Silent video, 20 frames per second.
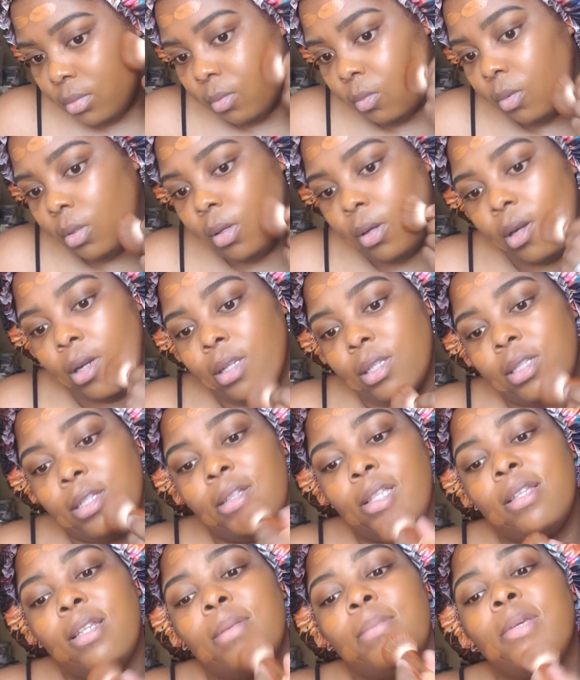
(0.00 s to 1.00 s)
we are
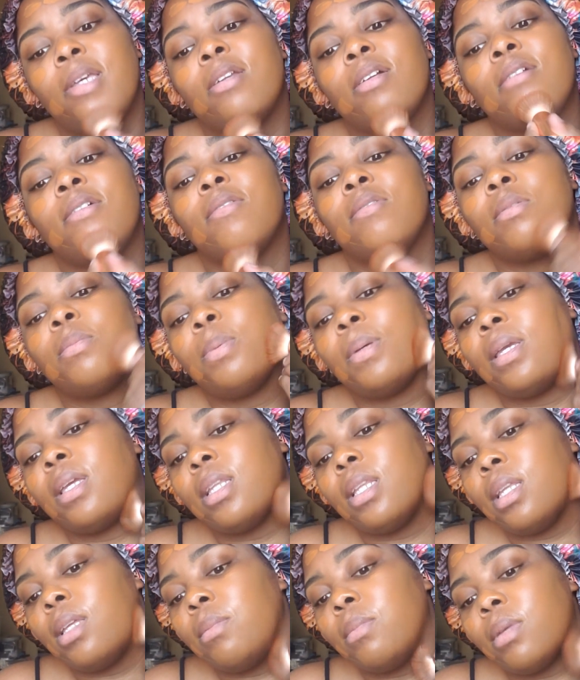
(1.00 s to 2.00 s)
still in the middle of a
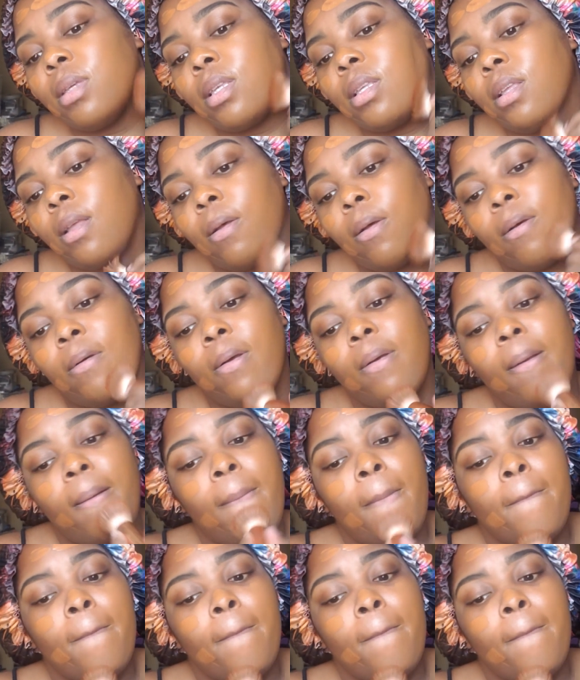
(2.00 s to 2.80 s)
pandemic, so